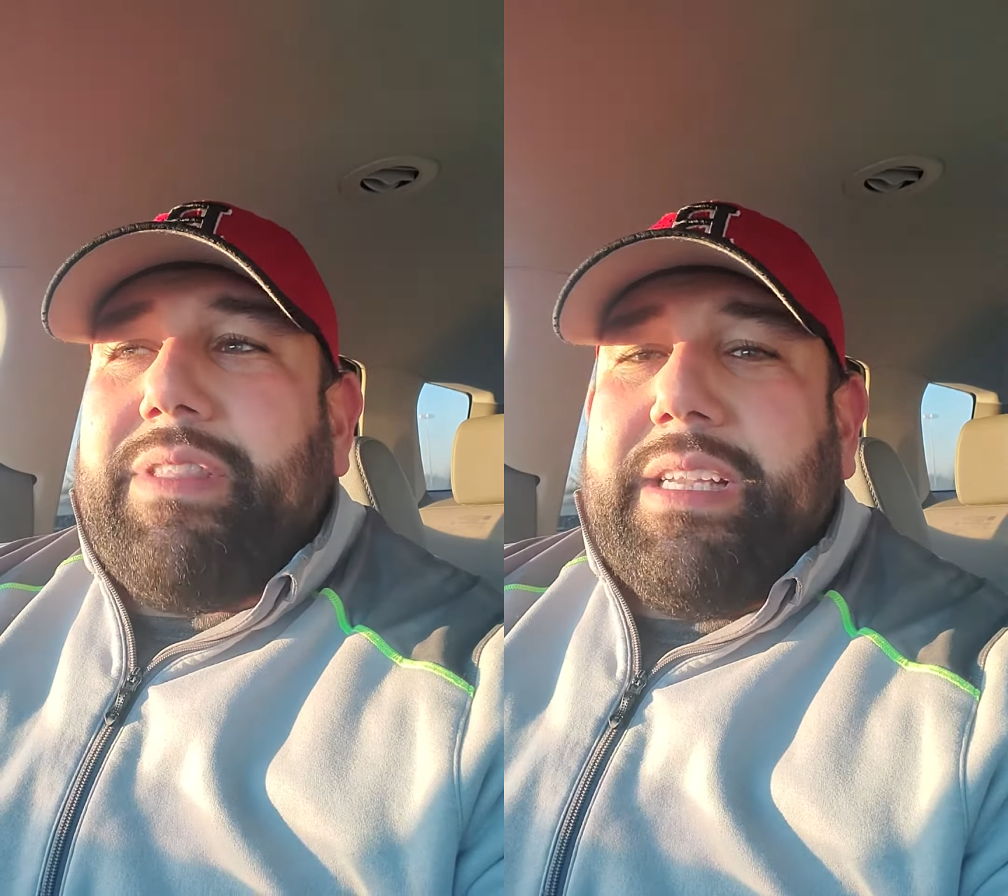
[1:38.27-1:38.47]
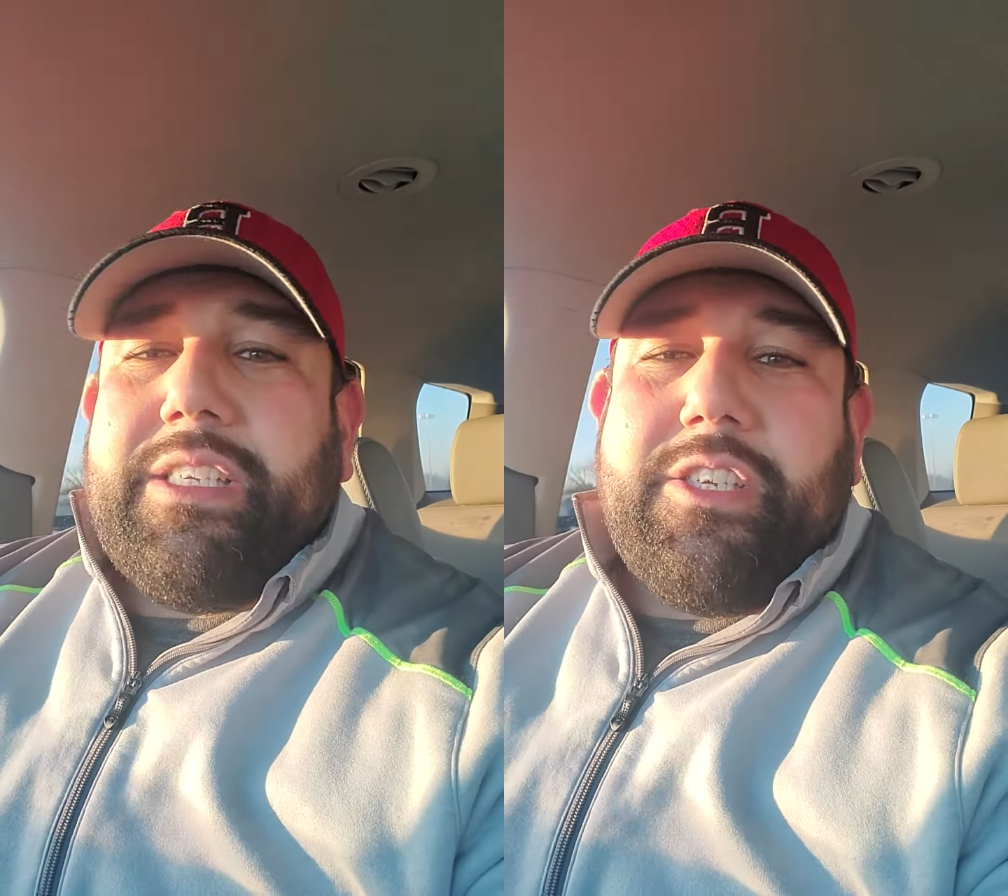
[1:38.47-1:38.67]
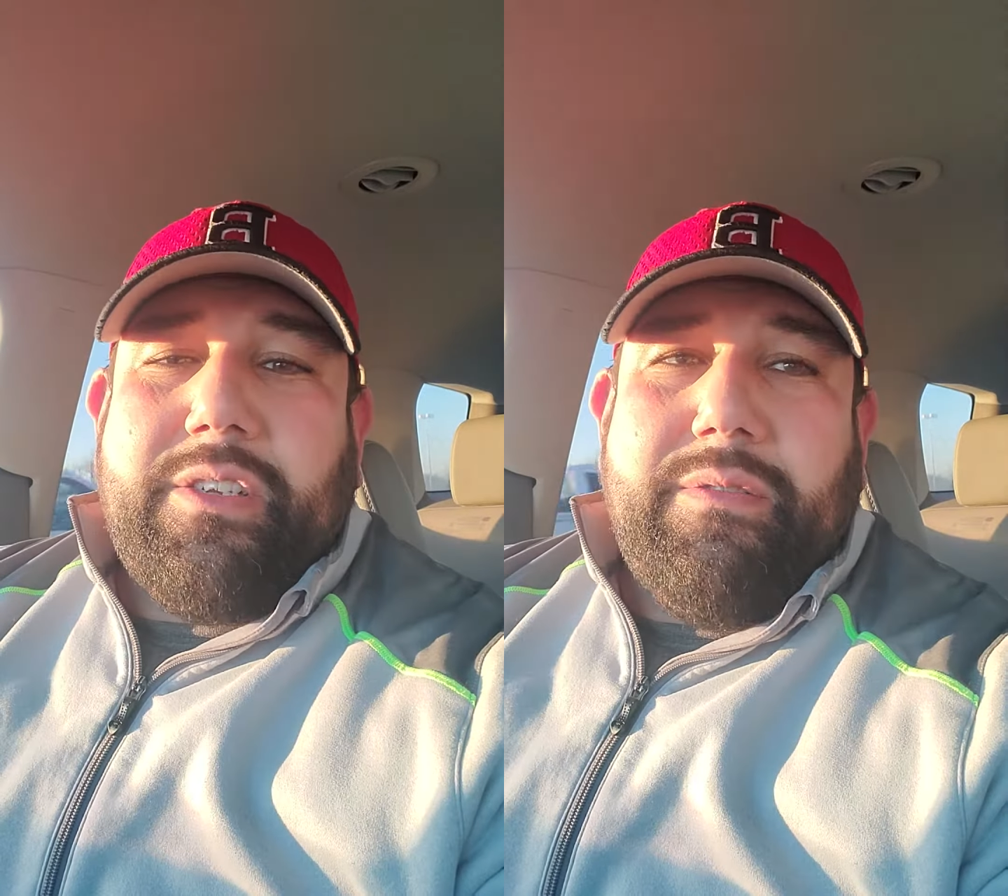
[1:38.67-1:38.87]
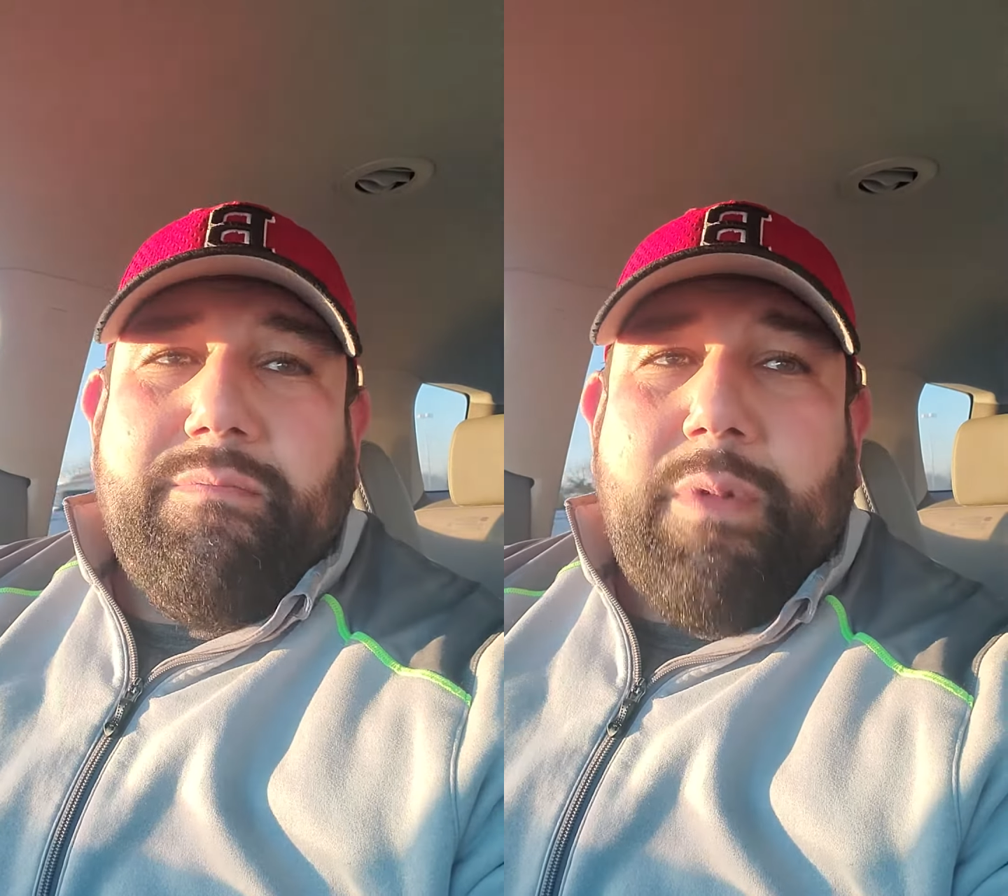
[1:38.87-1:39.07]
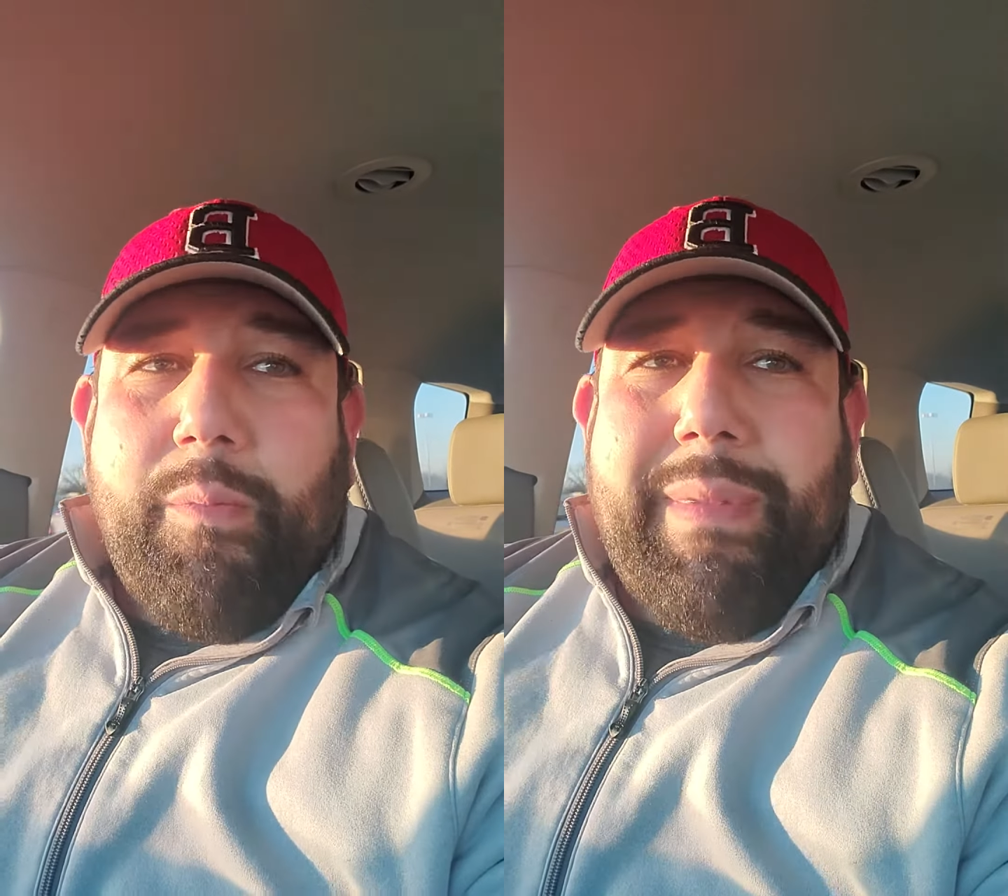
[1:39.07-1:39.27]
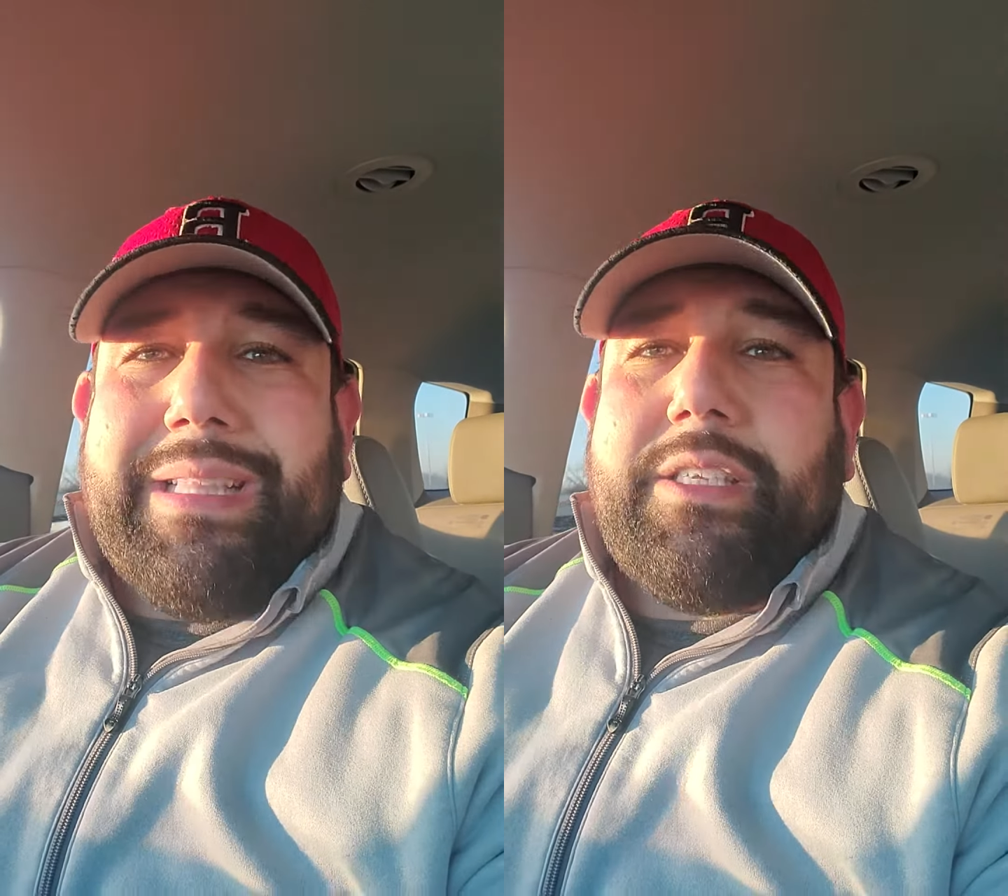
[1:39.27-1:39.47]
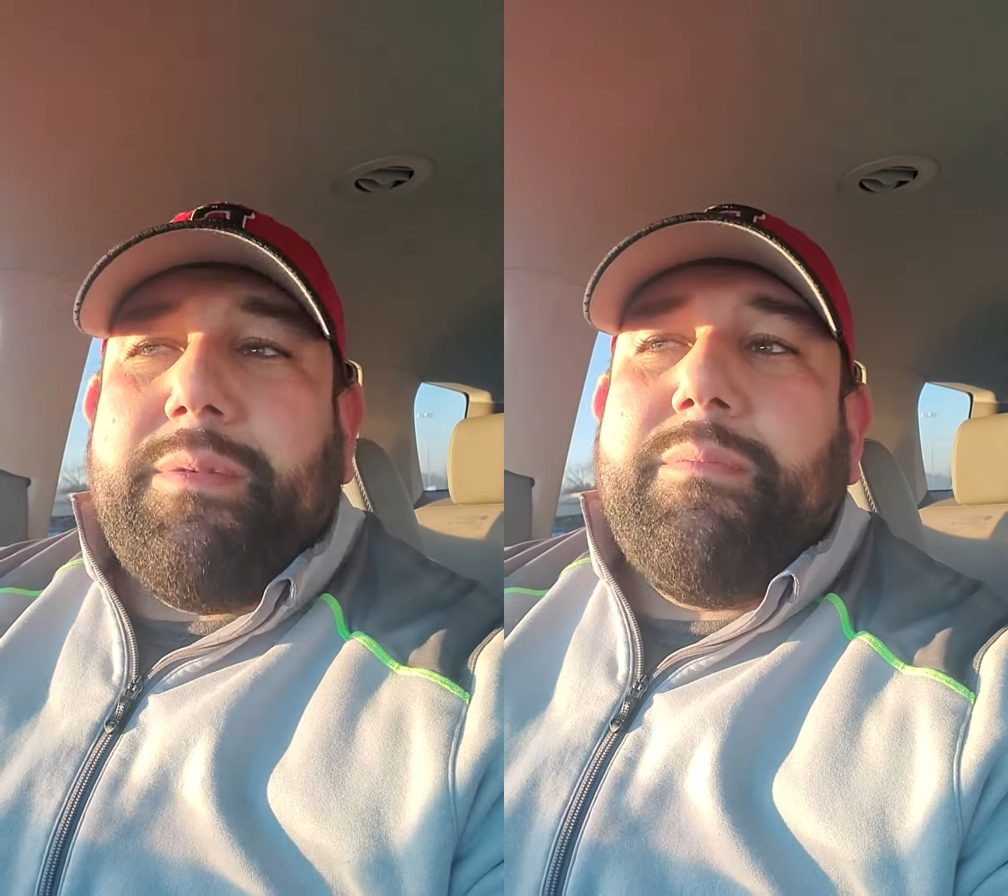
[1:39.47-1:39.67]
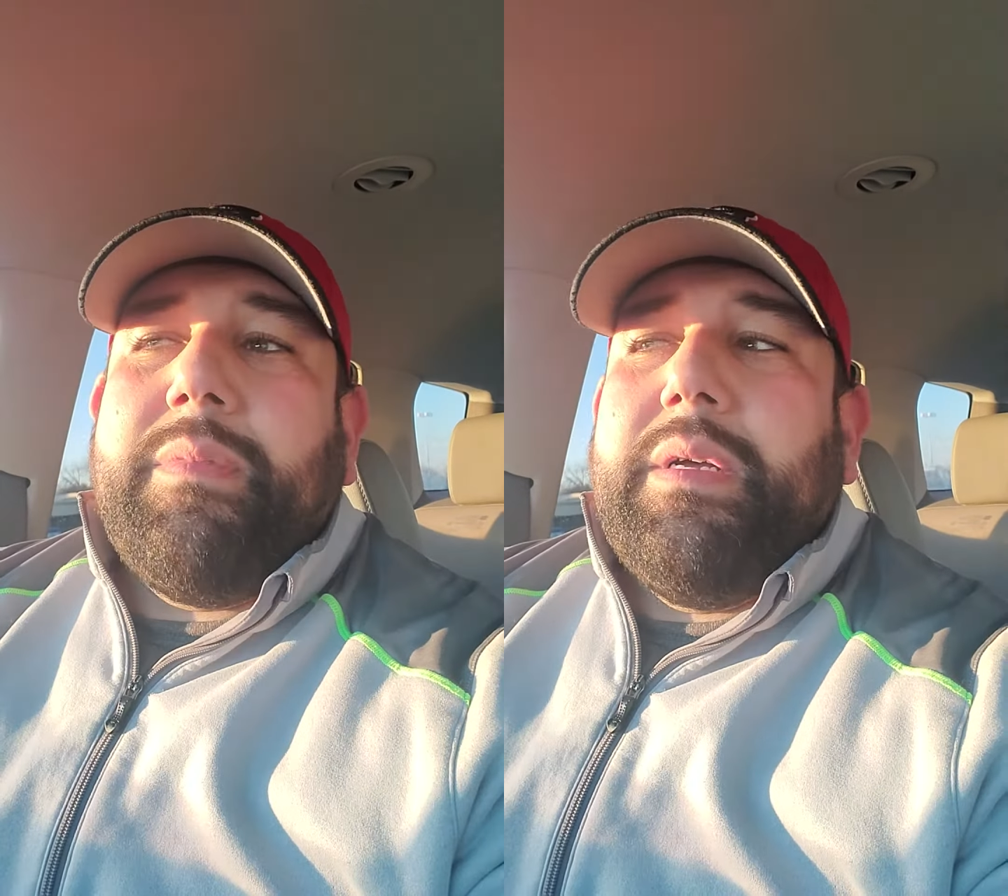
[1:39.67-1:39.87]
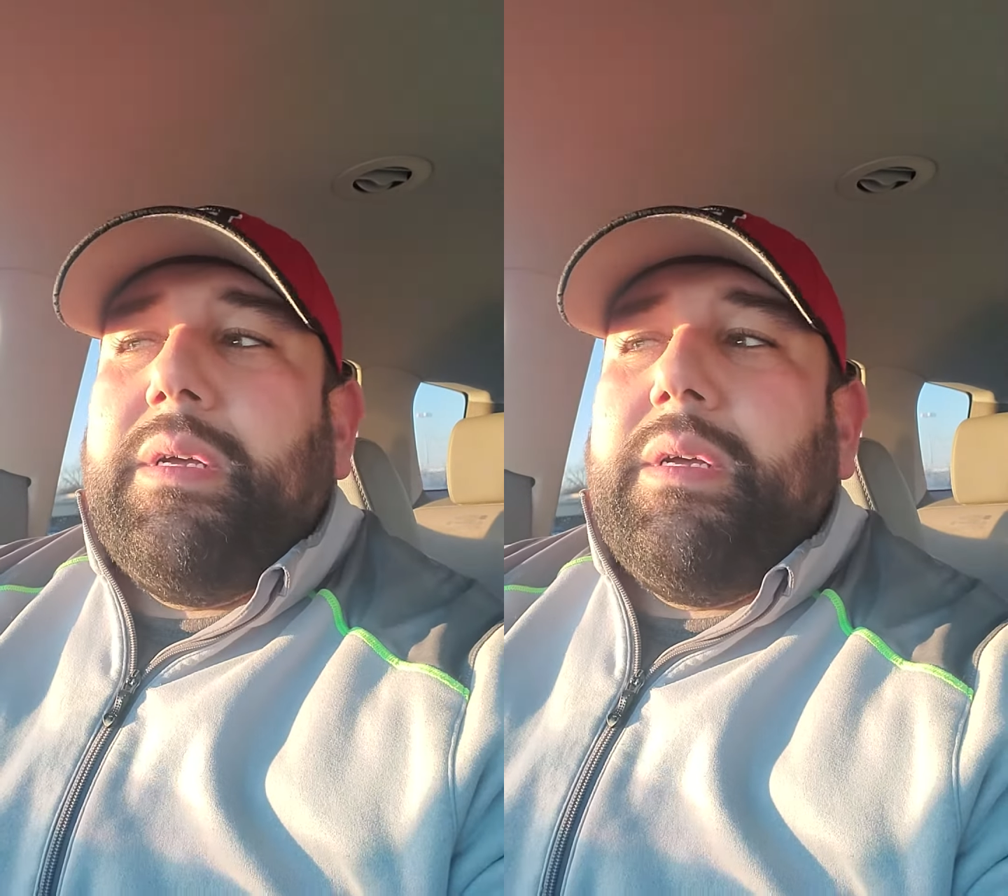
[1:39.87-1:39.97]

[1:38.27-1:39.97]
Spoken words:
this momentum,